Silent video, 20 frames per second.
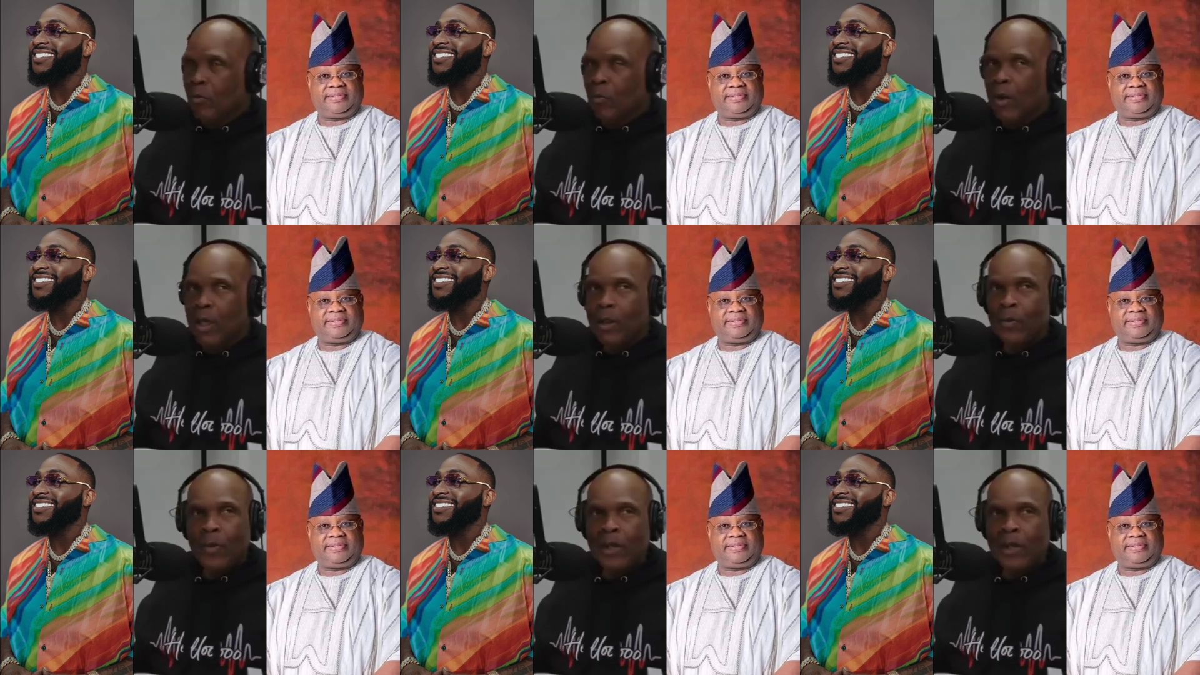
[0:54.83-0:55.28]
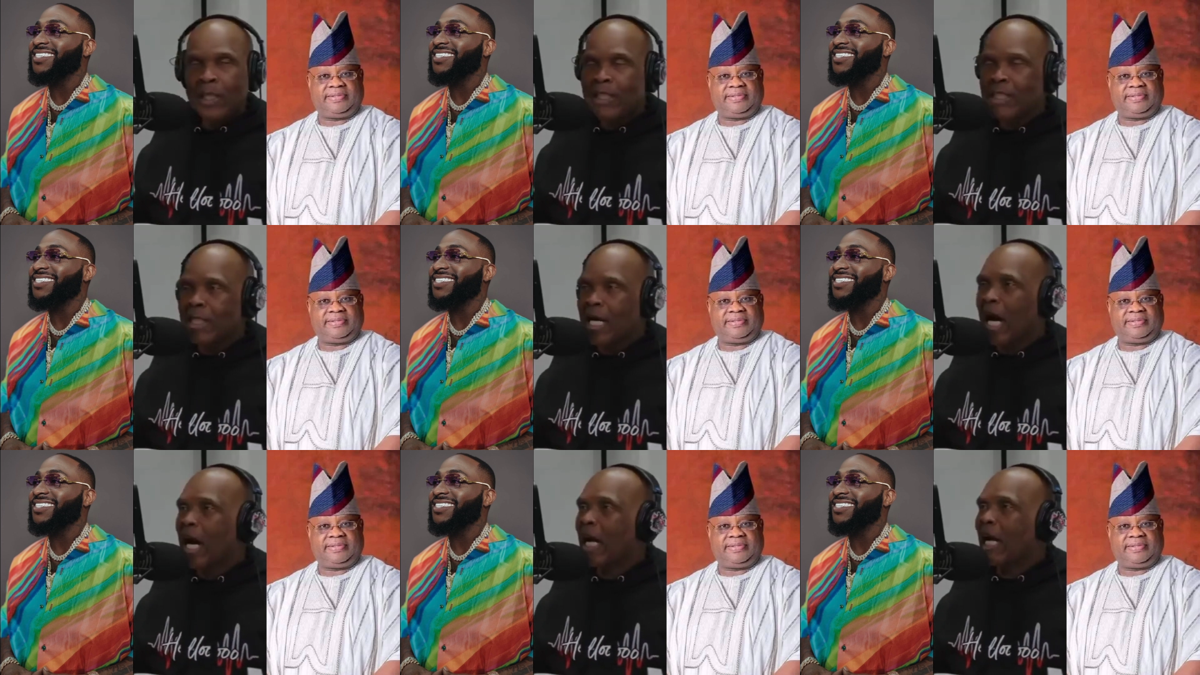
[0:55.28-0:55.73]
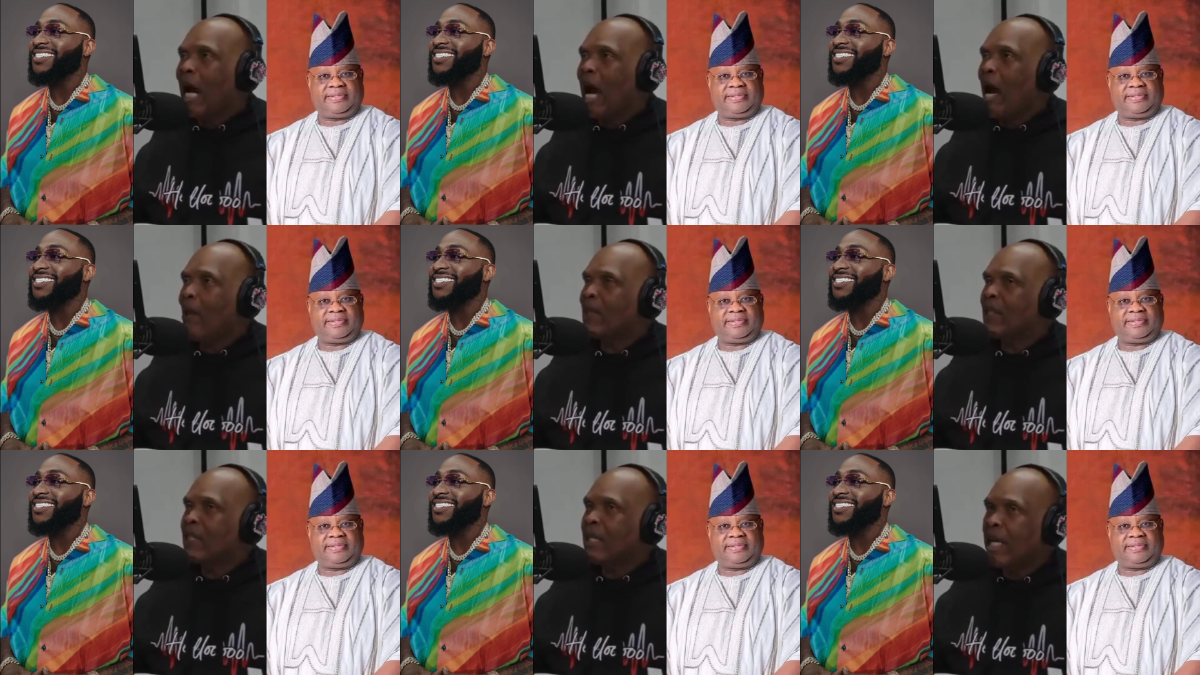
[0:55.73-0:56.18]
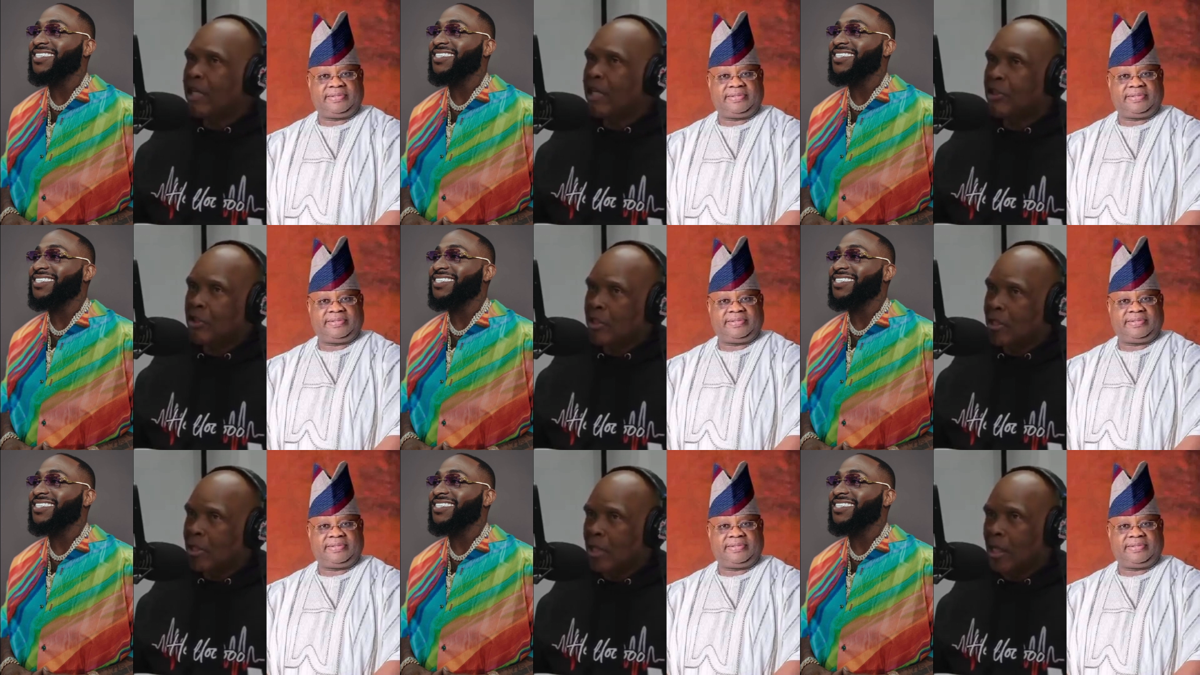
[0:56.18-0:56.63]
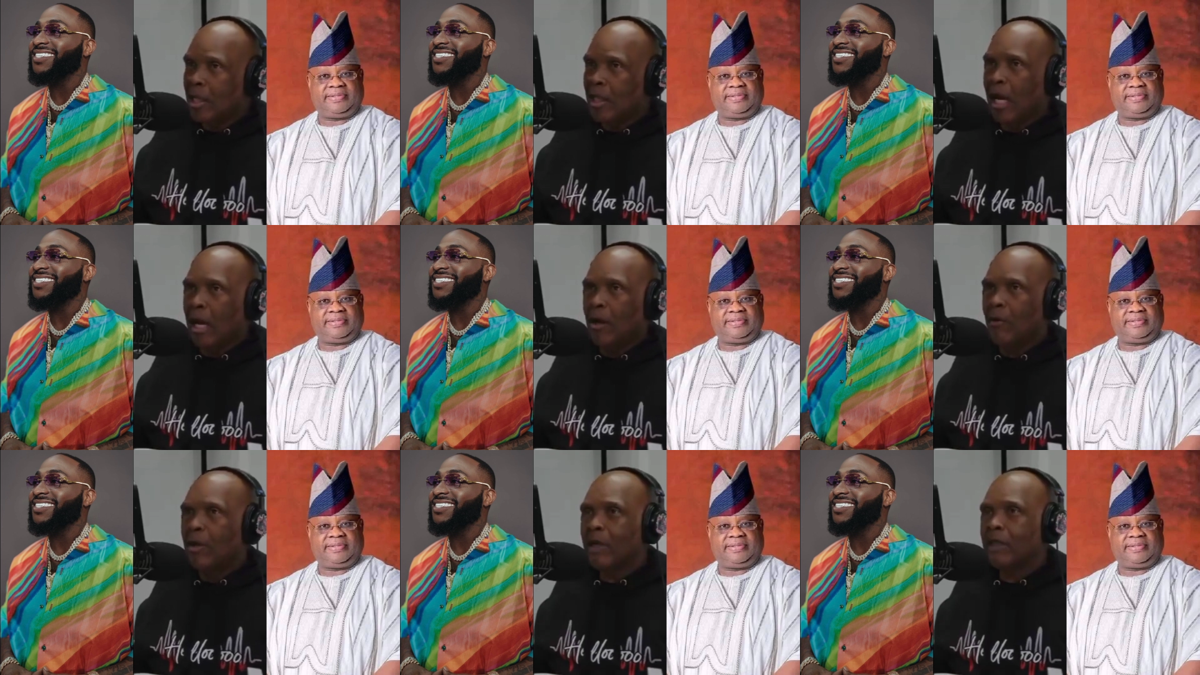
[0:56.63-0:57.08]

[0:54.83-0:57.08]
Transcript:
Speaker 1: What what does the accommodations look like?